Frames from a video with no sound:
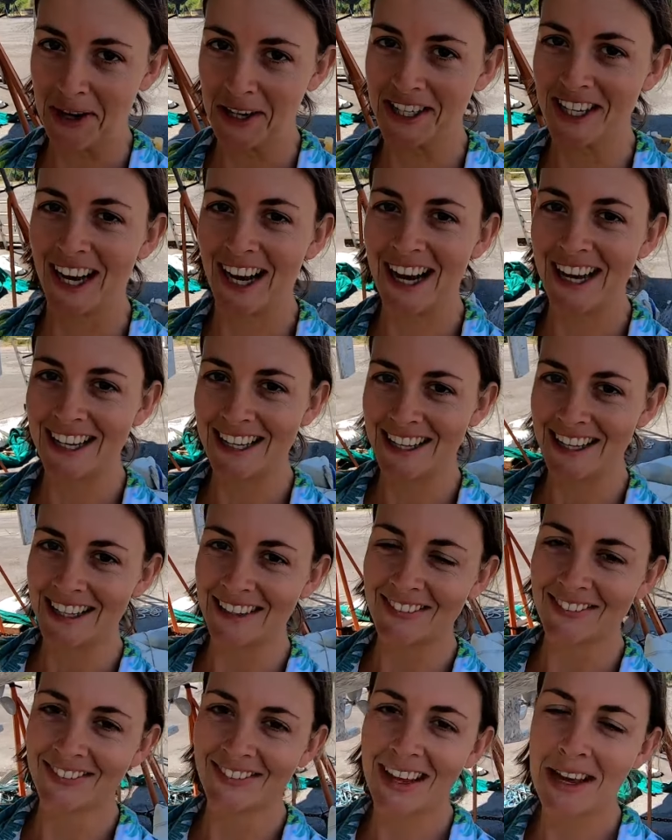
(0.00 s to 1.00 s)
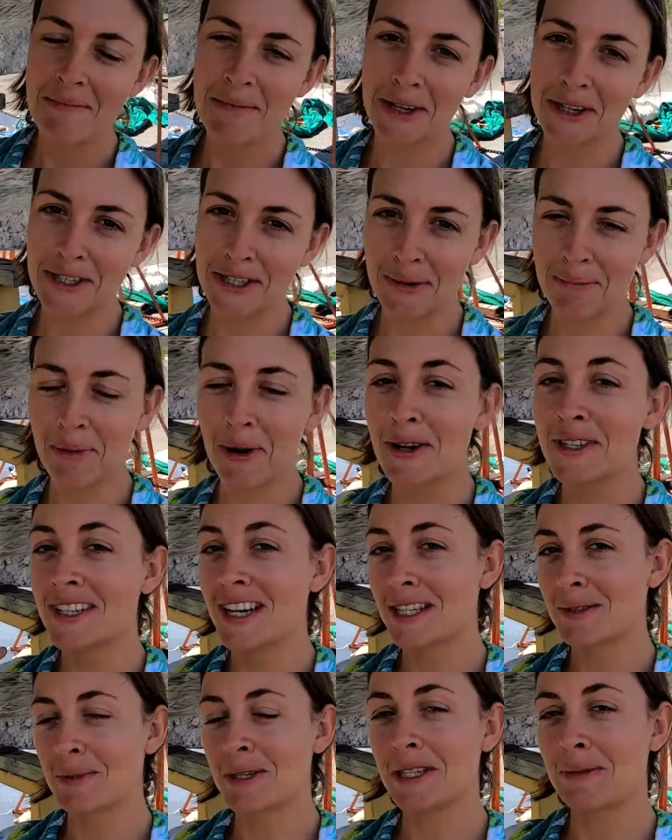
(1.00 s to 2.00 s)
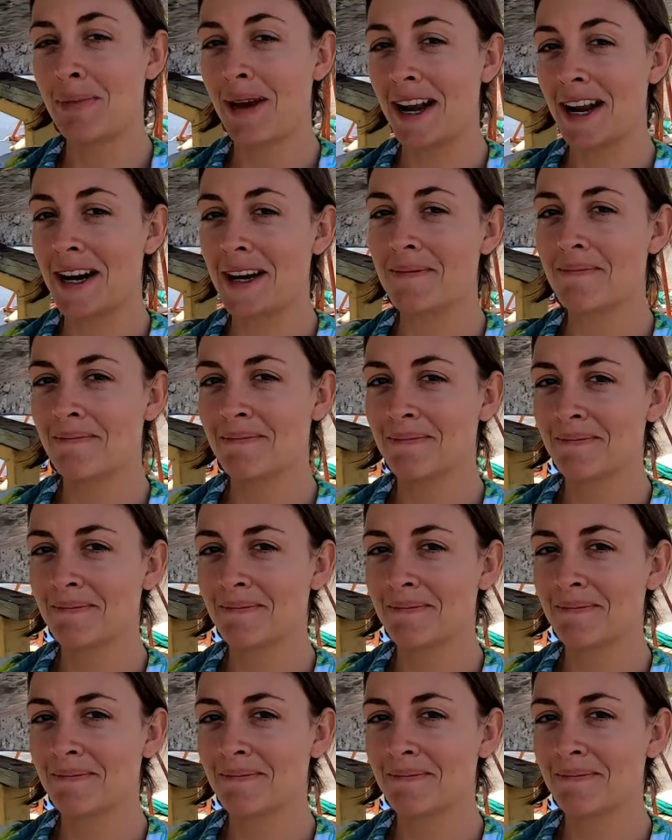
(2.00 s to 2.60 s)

oxide in them because the process was sped up.